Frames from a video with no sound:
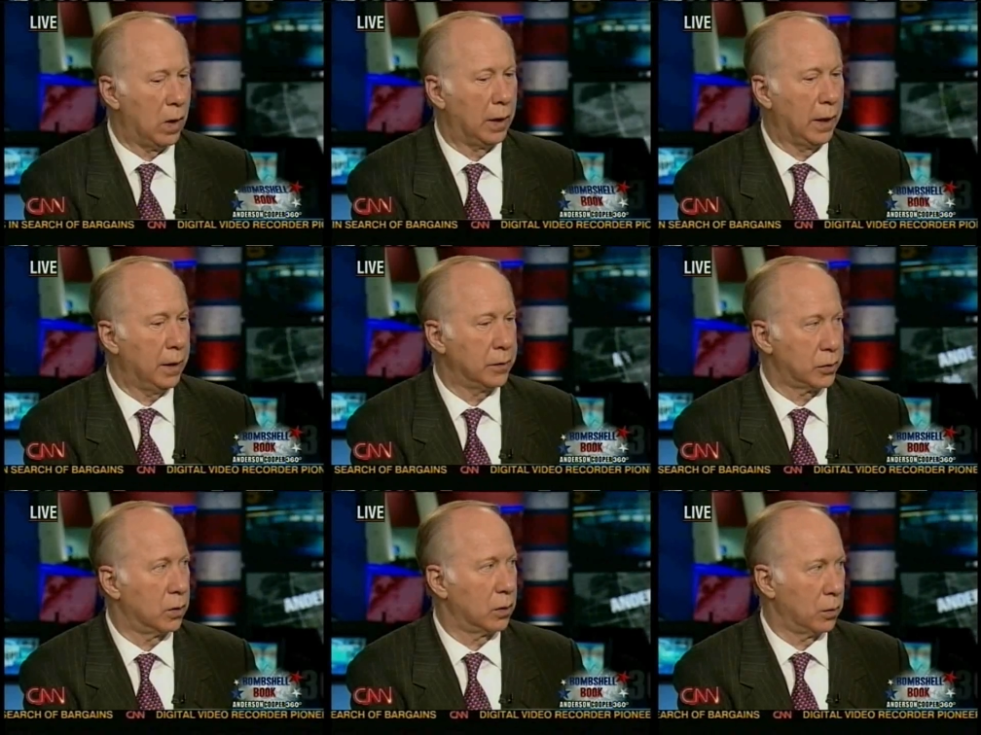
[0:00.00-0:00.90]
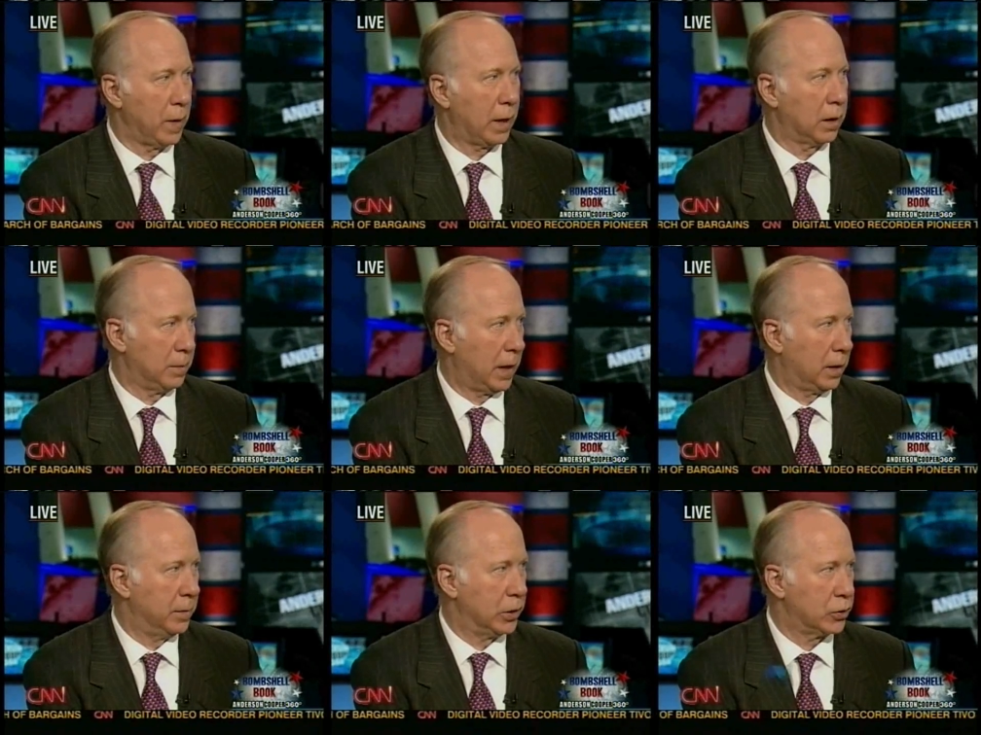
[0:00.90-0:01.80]
want a historical record
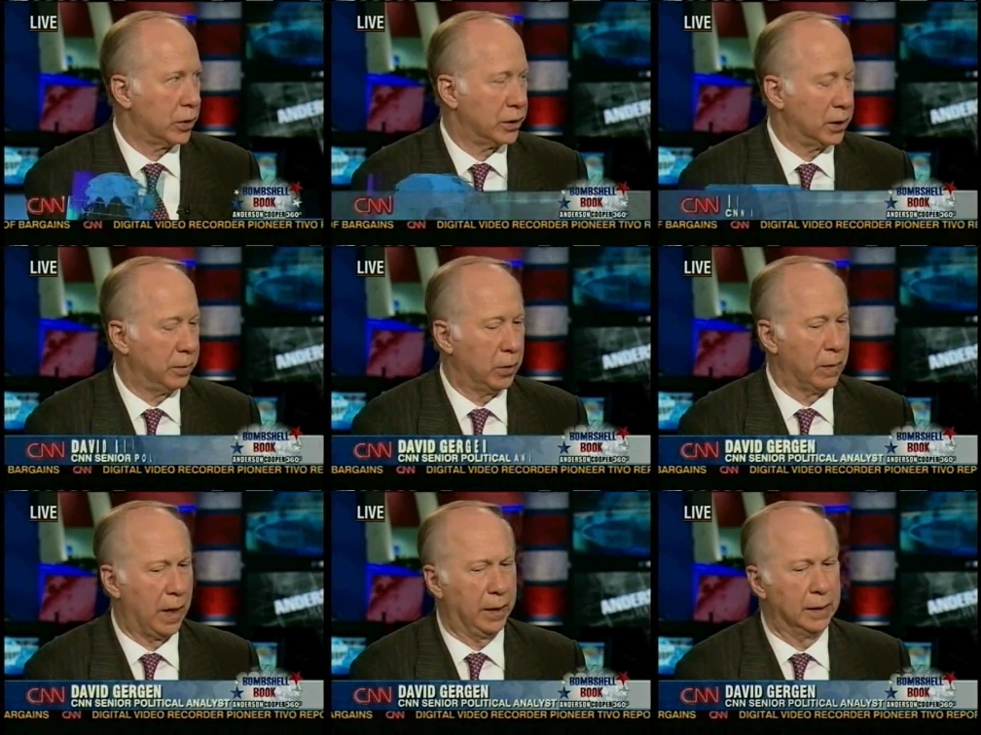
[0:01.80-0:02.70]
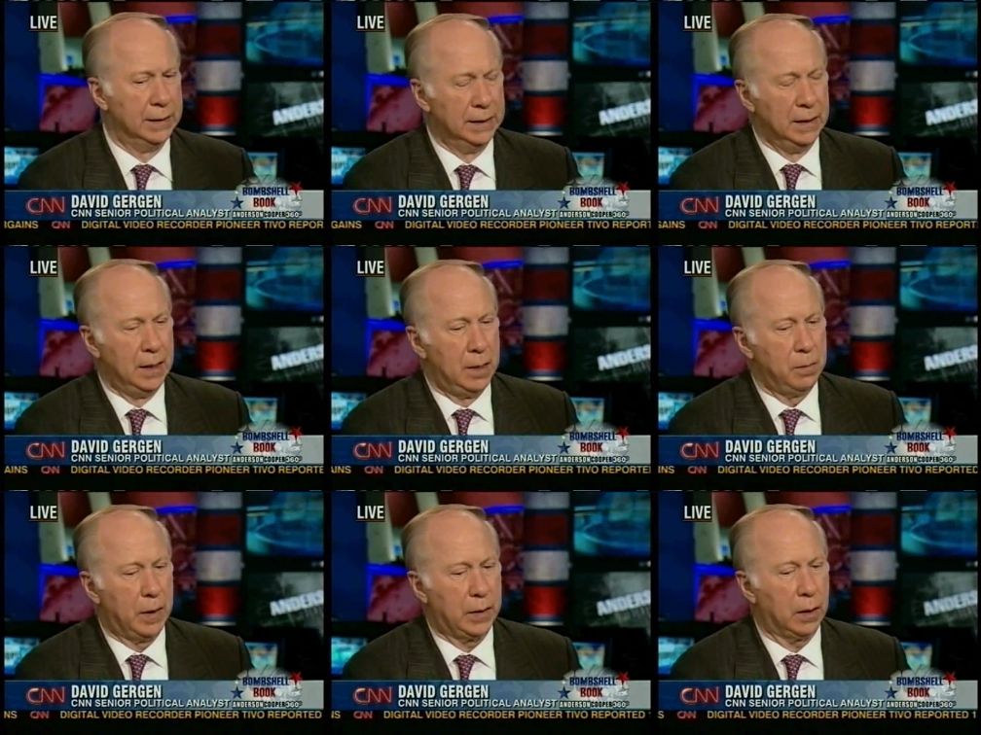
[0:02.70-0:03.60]
about an administration to be right.
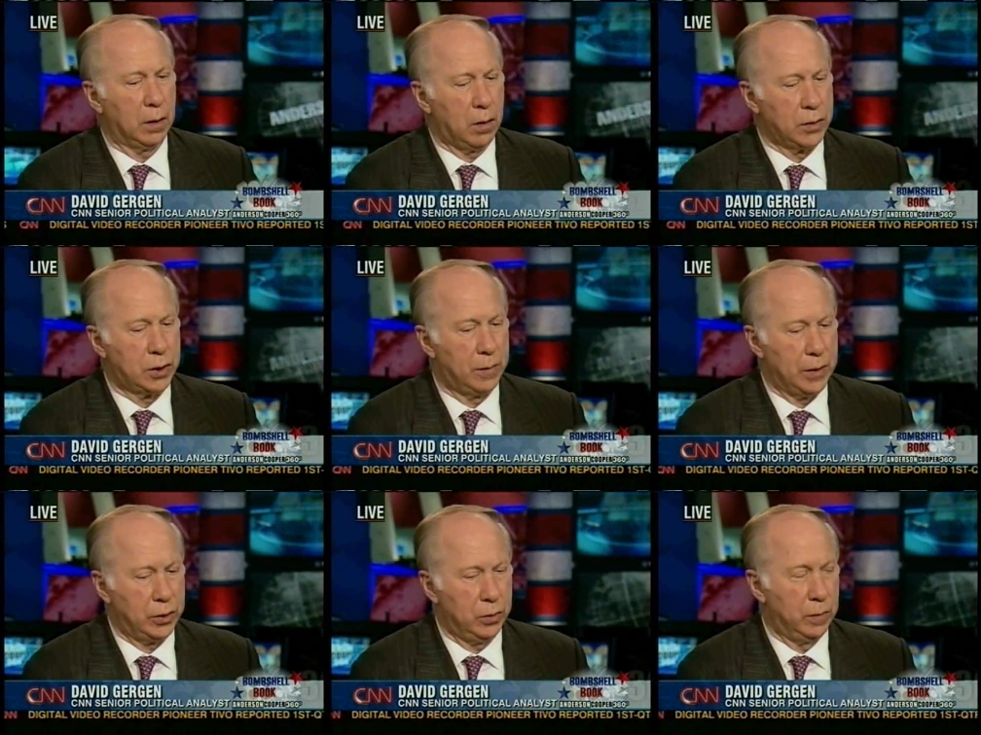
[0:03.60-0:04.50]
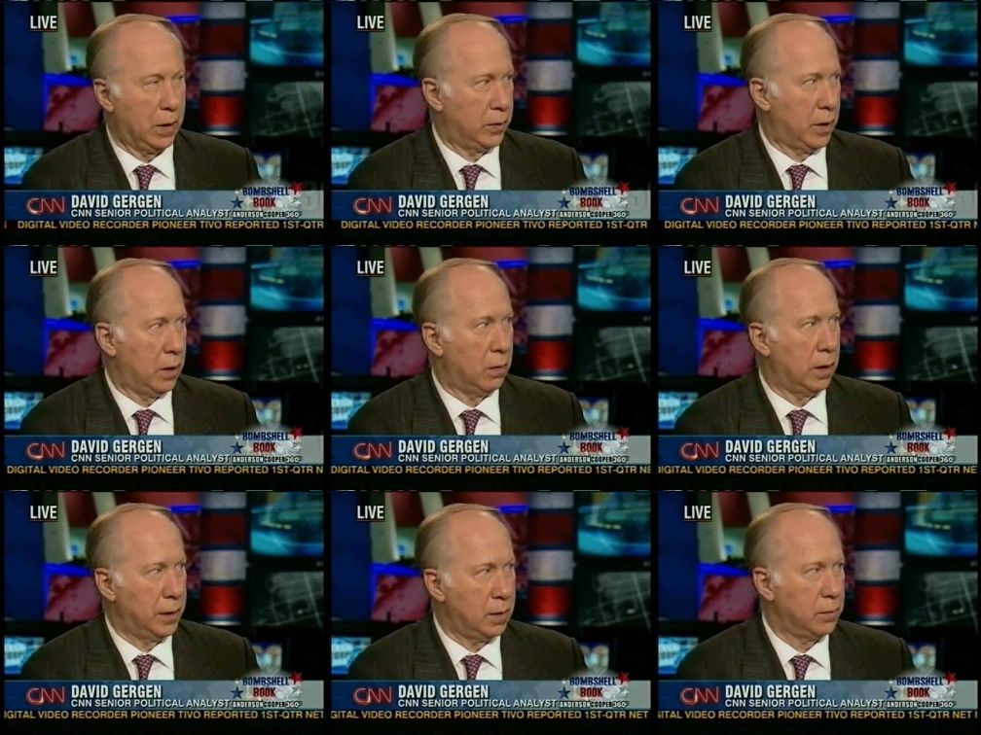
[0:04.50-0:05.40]
But there are also, as you well
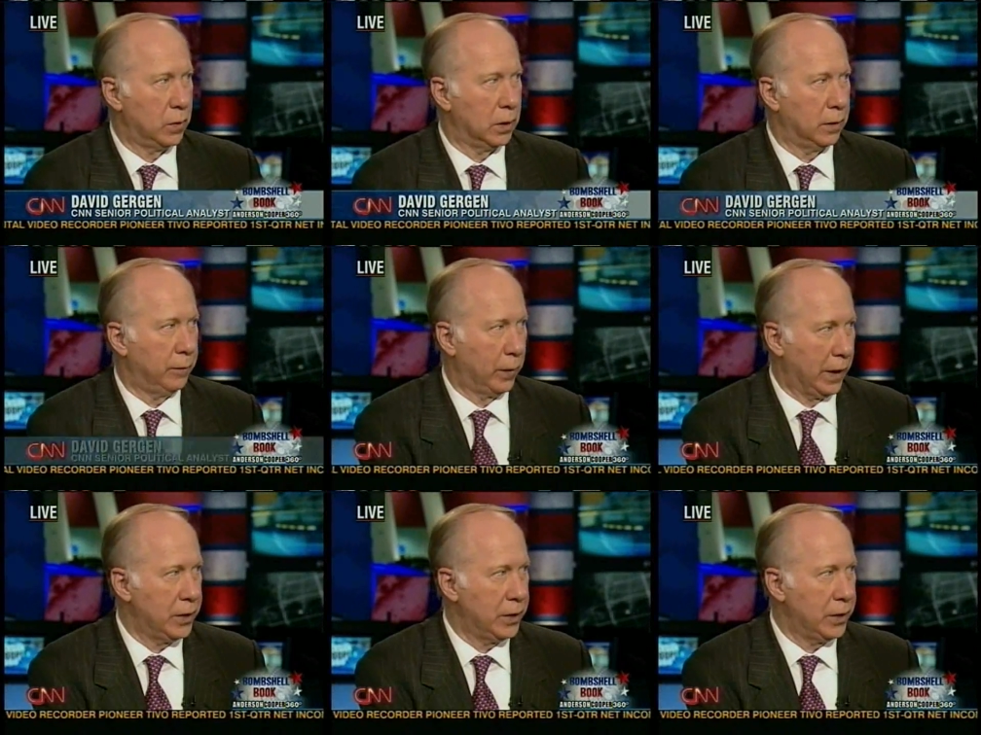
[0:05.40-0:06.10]
know, a number of